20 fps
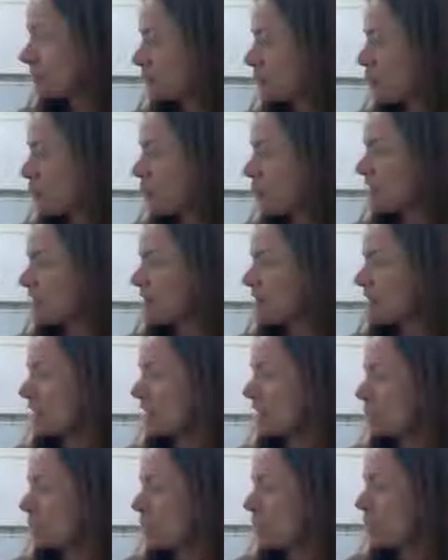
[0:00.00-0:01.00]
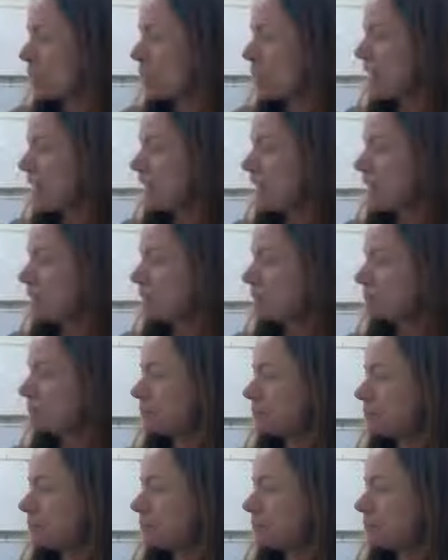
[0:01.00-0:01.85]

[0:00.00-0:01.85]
What do you think it will be?